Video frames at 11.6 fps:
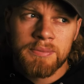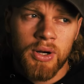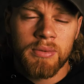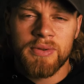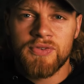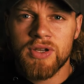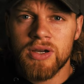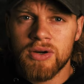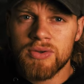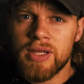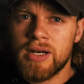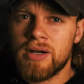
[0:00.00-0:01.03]
Probably if you
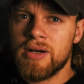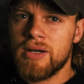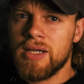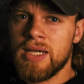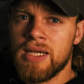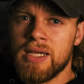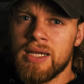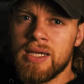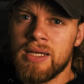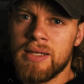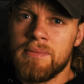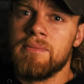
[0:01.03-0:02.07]
go there
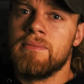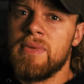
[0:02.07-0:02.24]
and